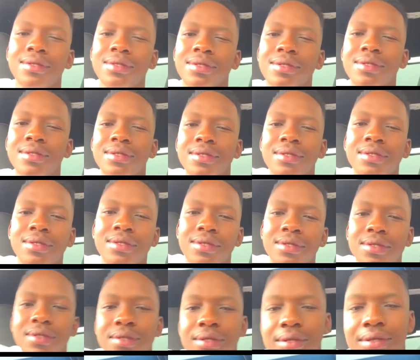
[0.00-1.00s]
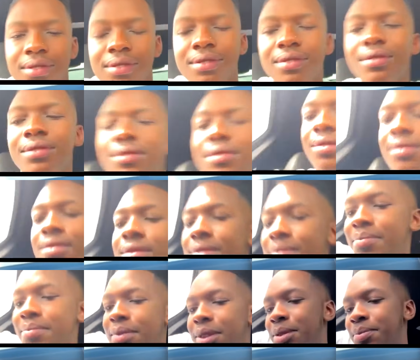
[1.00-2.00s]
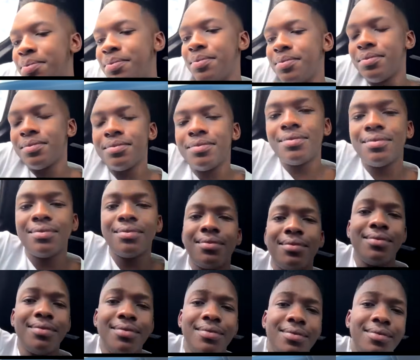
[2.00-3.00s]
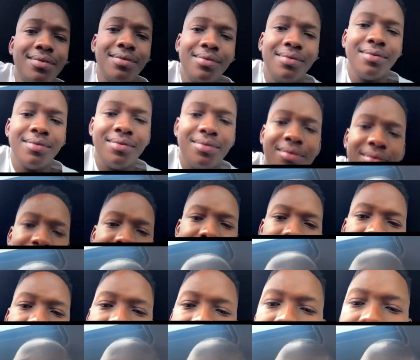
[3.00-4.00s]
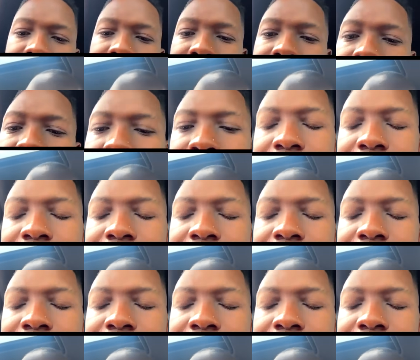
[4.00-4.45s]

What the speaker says: [no speech]